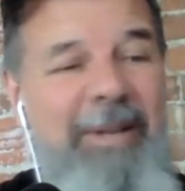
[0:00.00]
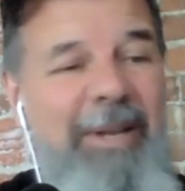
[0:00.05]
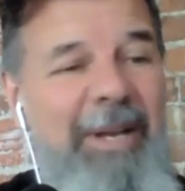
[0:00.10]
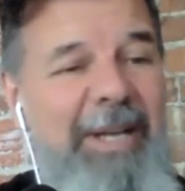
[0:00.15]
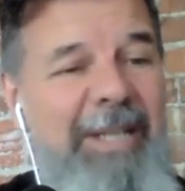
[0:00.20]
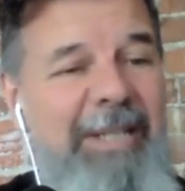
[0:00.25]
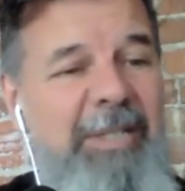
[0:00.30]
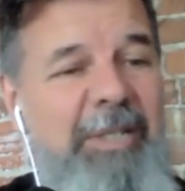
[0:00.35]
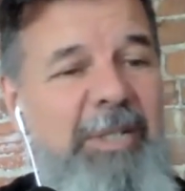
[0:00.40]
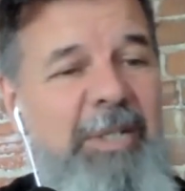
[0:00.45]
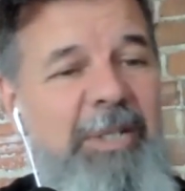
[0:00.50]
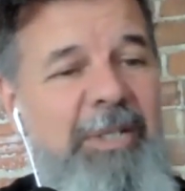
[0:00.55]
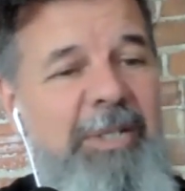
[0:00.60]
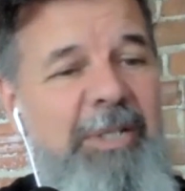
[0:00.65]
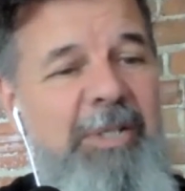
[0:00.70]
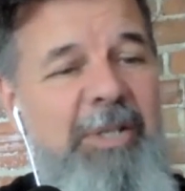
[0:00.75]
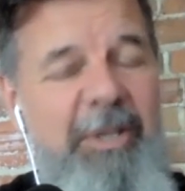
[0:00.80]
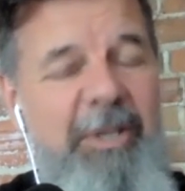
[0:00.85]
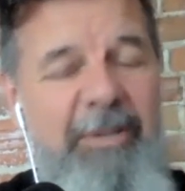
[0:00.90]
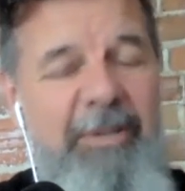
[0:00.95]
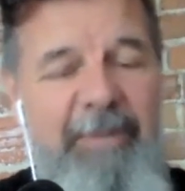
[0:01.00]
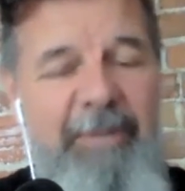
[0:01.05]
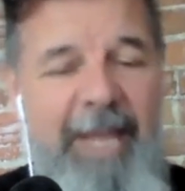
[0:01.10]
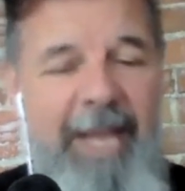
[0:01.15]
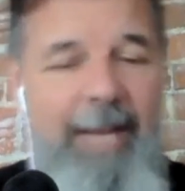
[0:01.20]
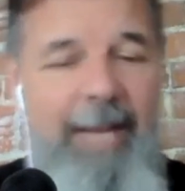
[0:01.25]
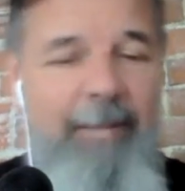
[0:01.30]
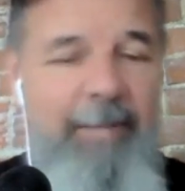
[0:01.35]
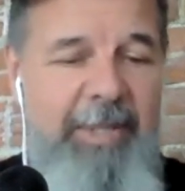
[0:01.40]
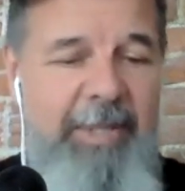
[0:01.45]
larger Serve
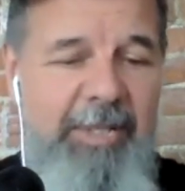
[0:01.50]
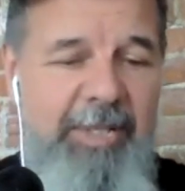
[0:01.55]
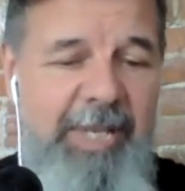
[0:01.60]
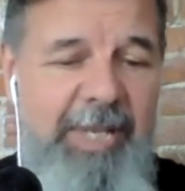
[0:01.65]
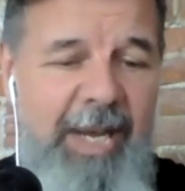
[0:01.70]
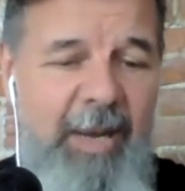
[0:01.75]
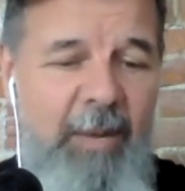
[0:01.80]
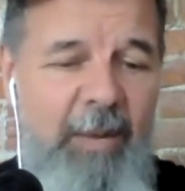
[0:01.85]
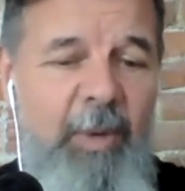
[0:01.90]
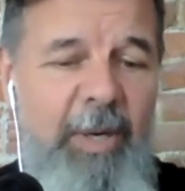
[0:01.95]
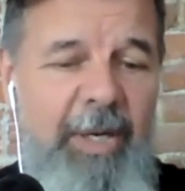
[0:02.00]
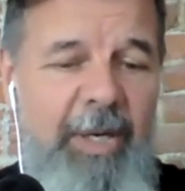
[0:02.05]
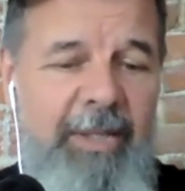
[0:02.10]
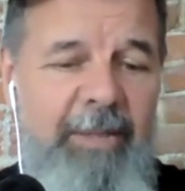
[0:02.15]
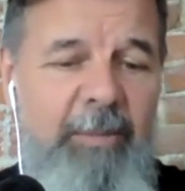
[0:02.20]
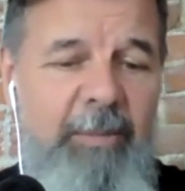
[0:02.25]
Campus network.